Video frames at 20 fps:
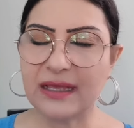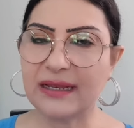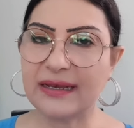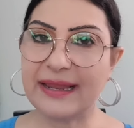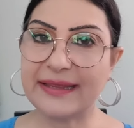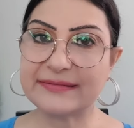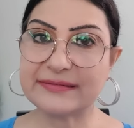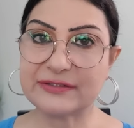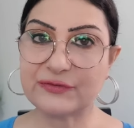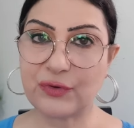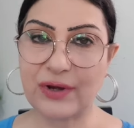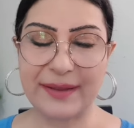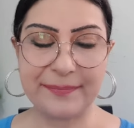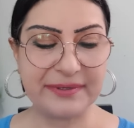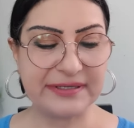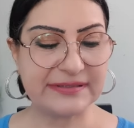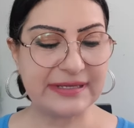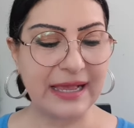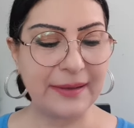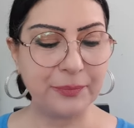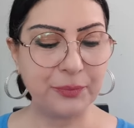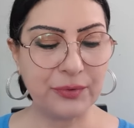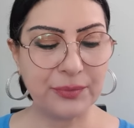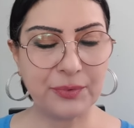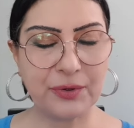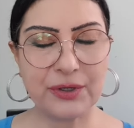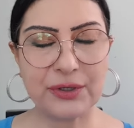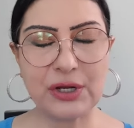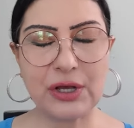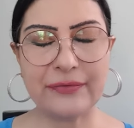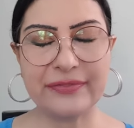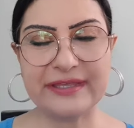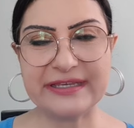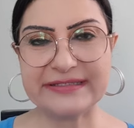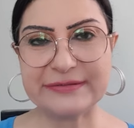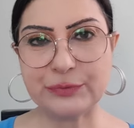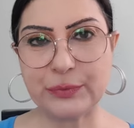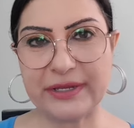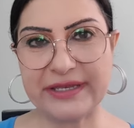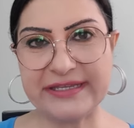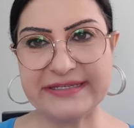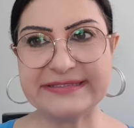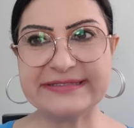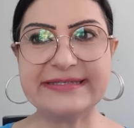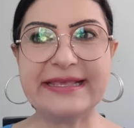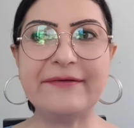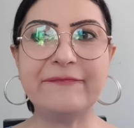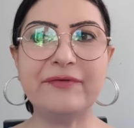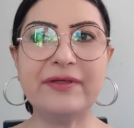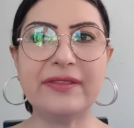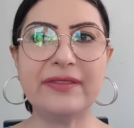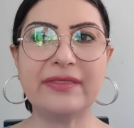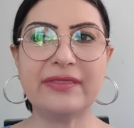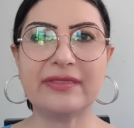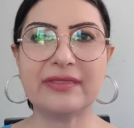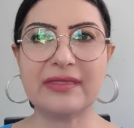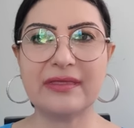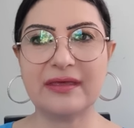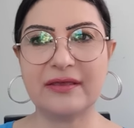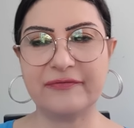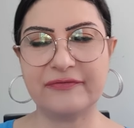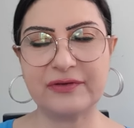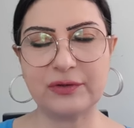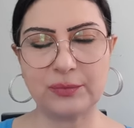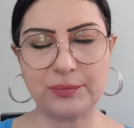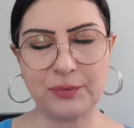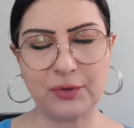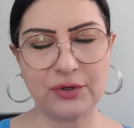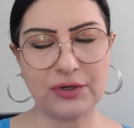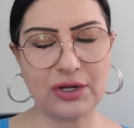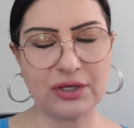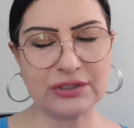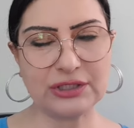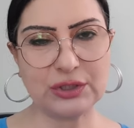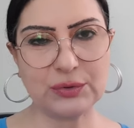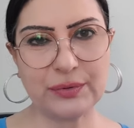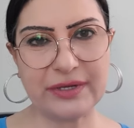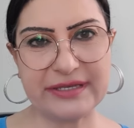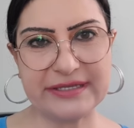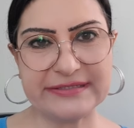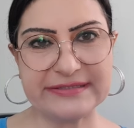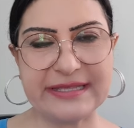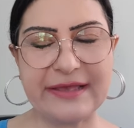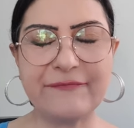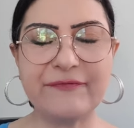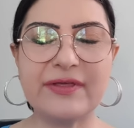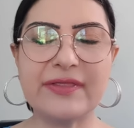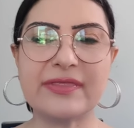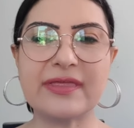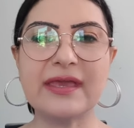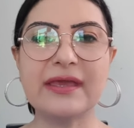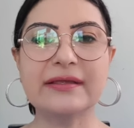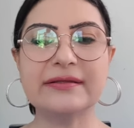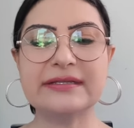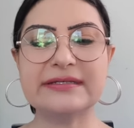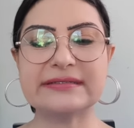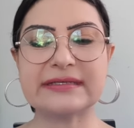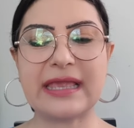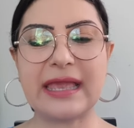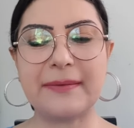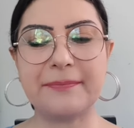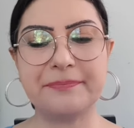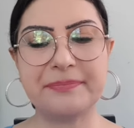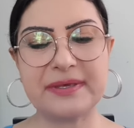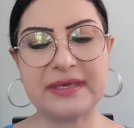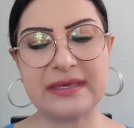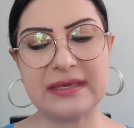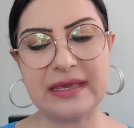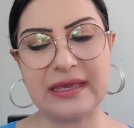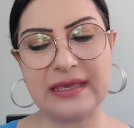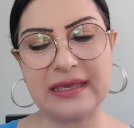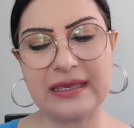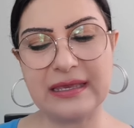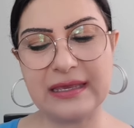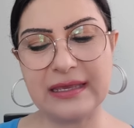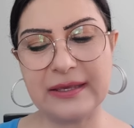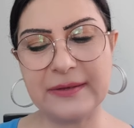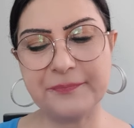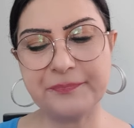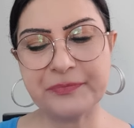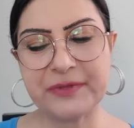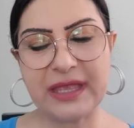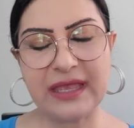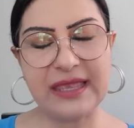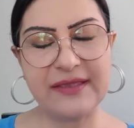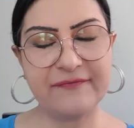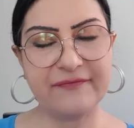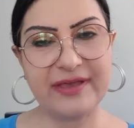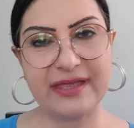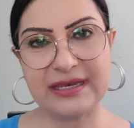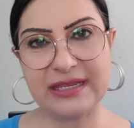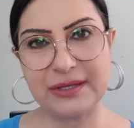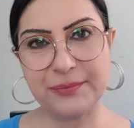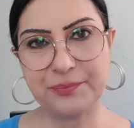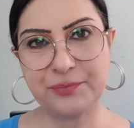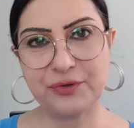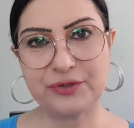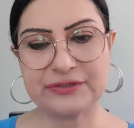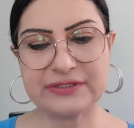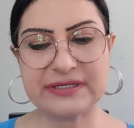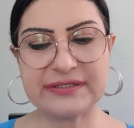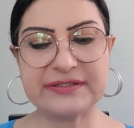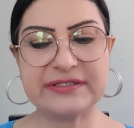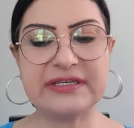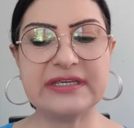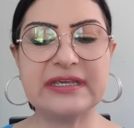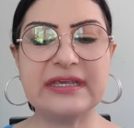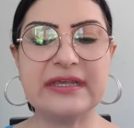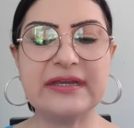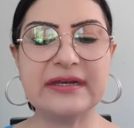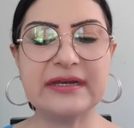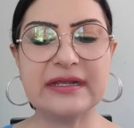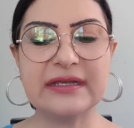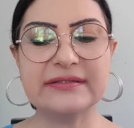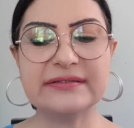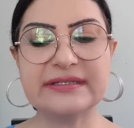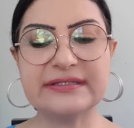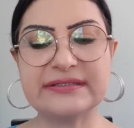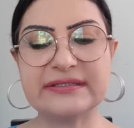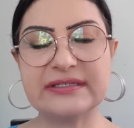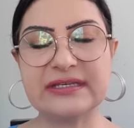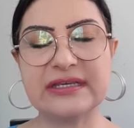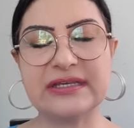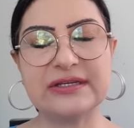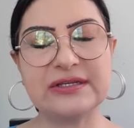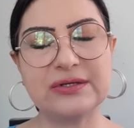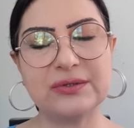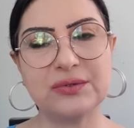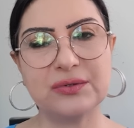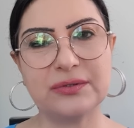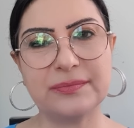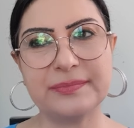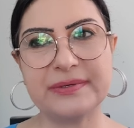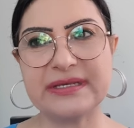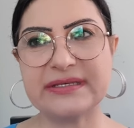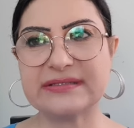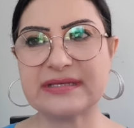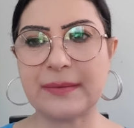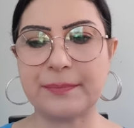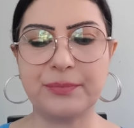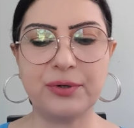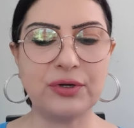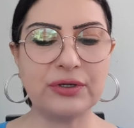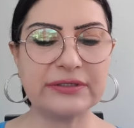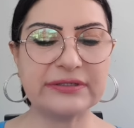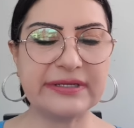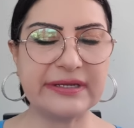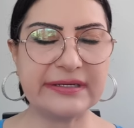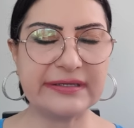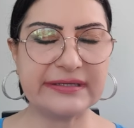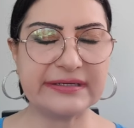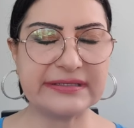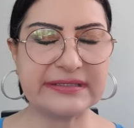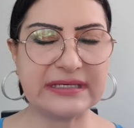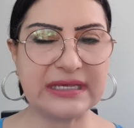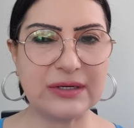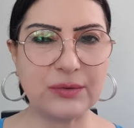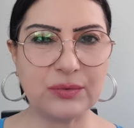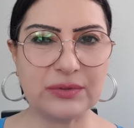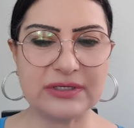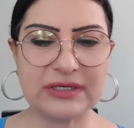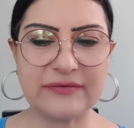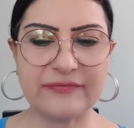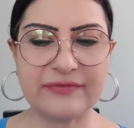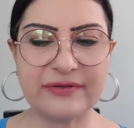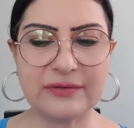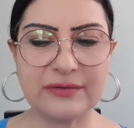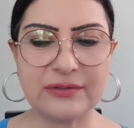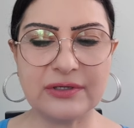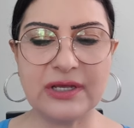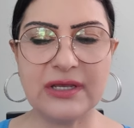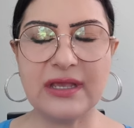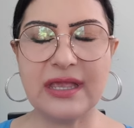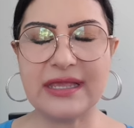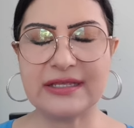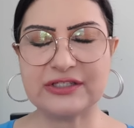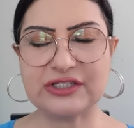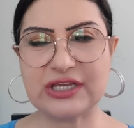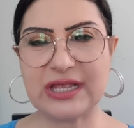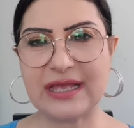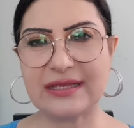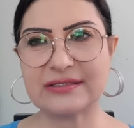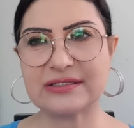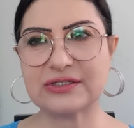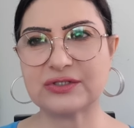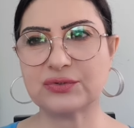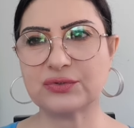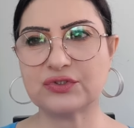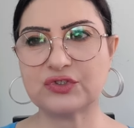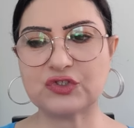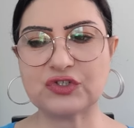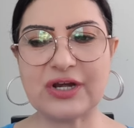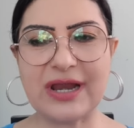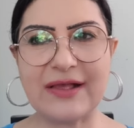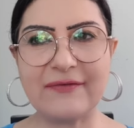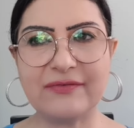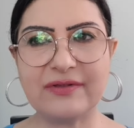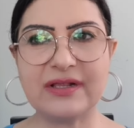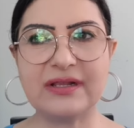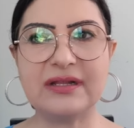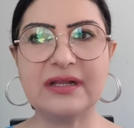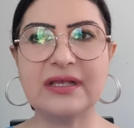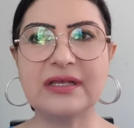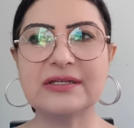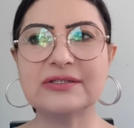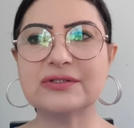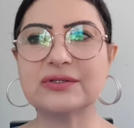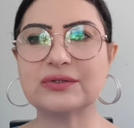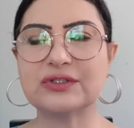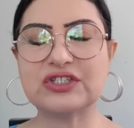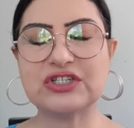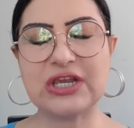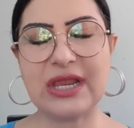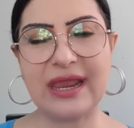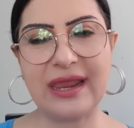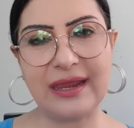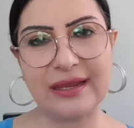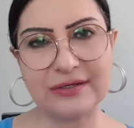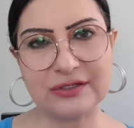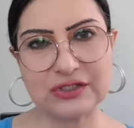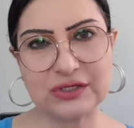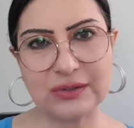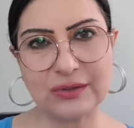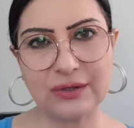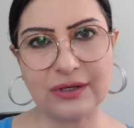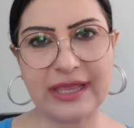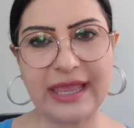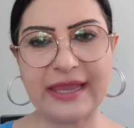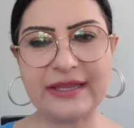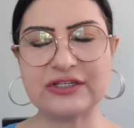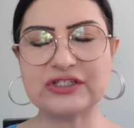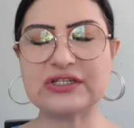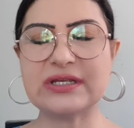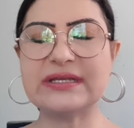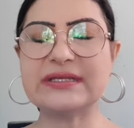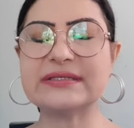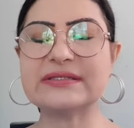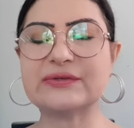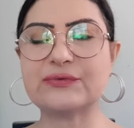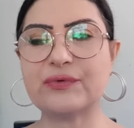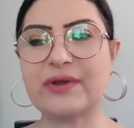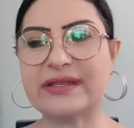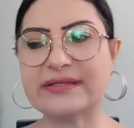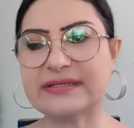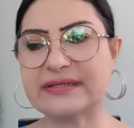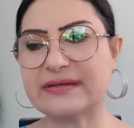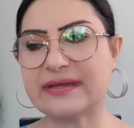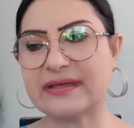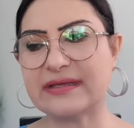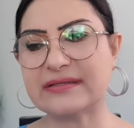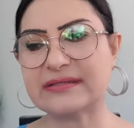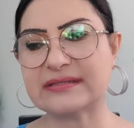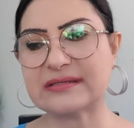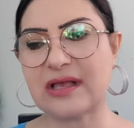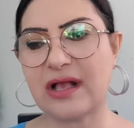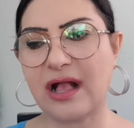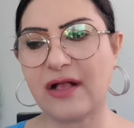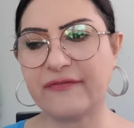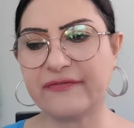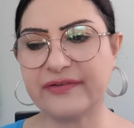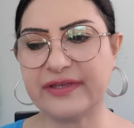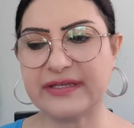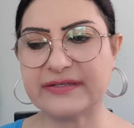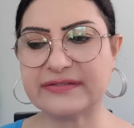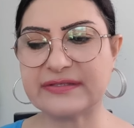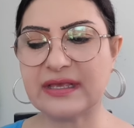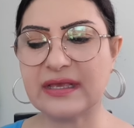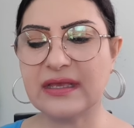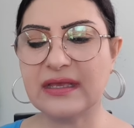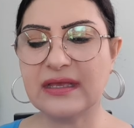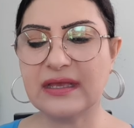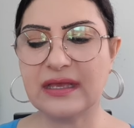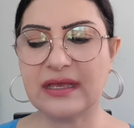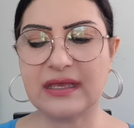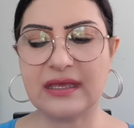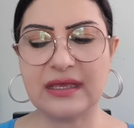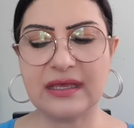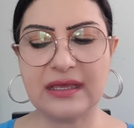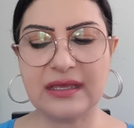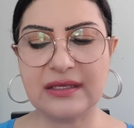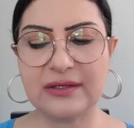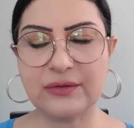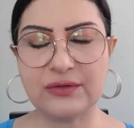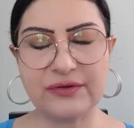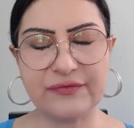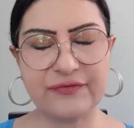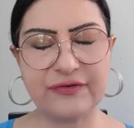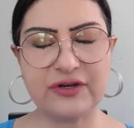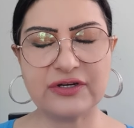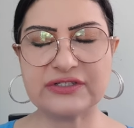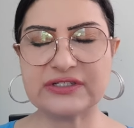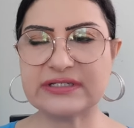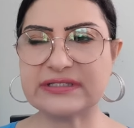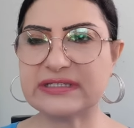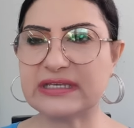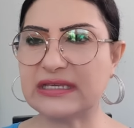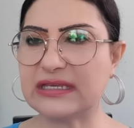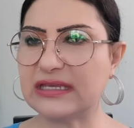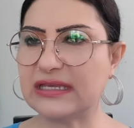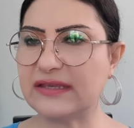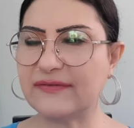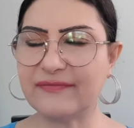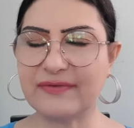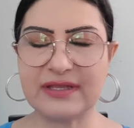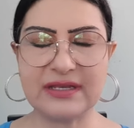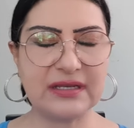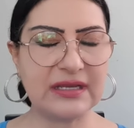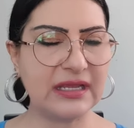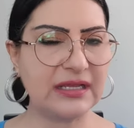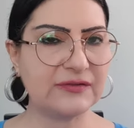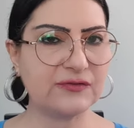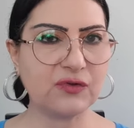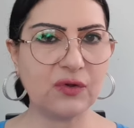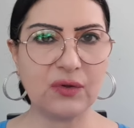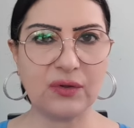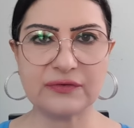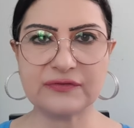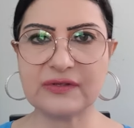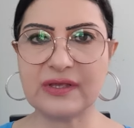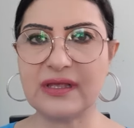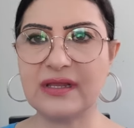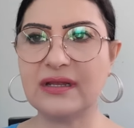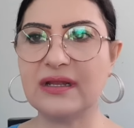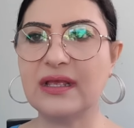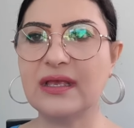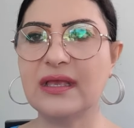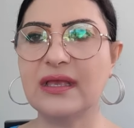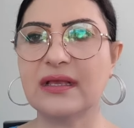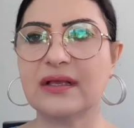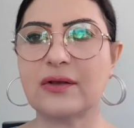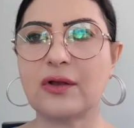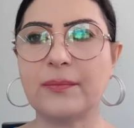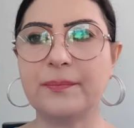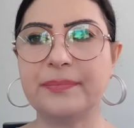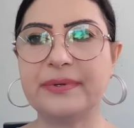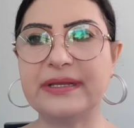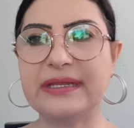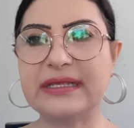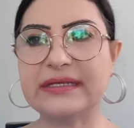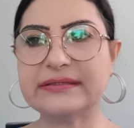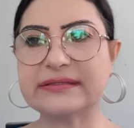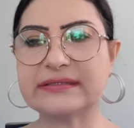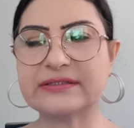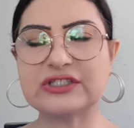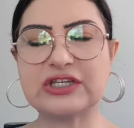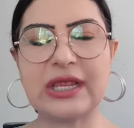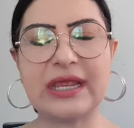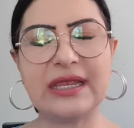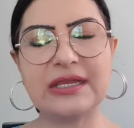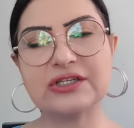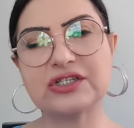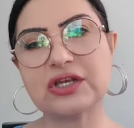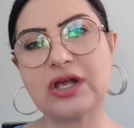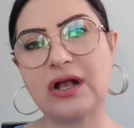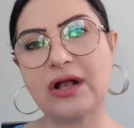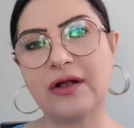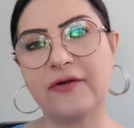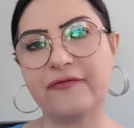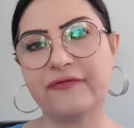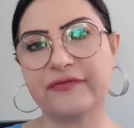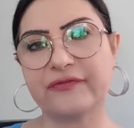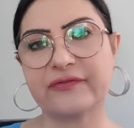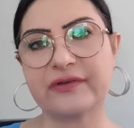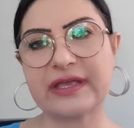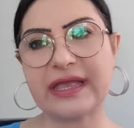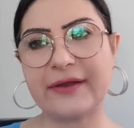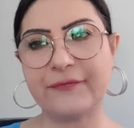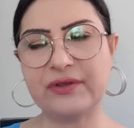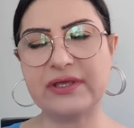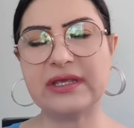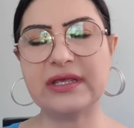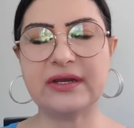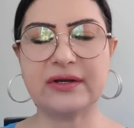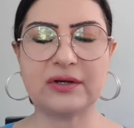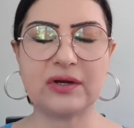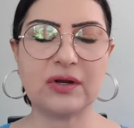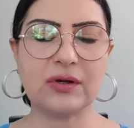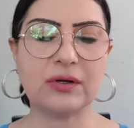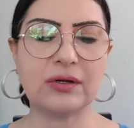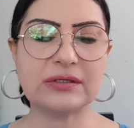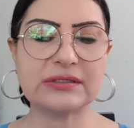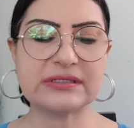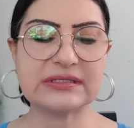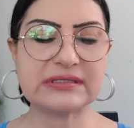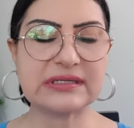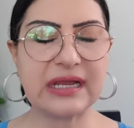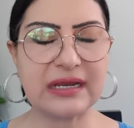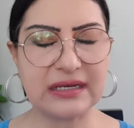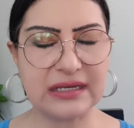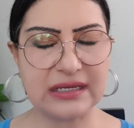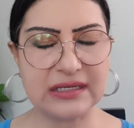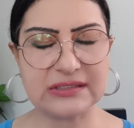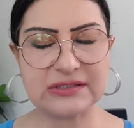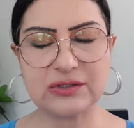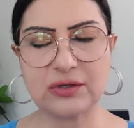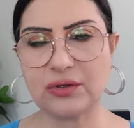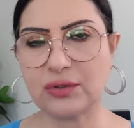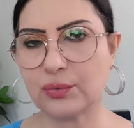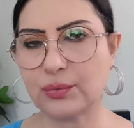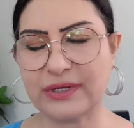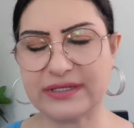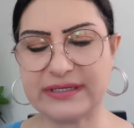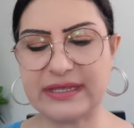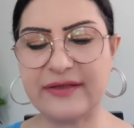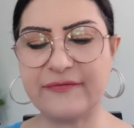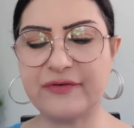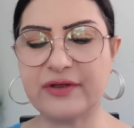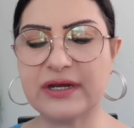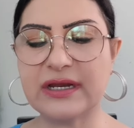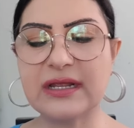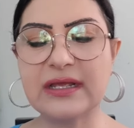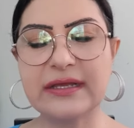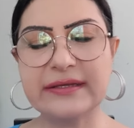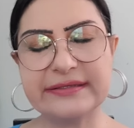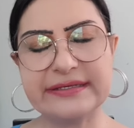Let's wrap it up with born on this 27th. If you're born on the 27th, this can be a very important year. This year you will be supported. This year will give you a chance to travel, to change locations, residence, office, university, even a total complete change of career or studies or whatever.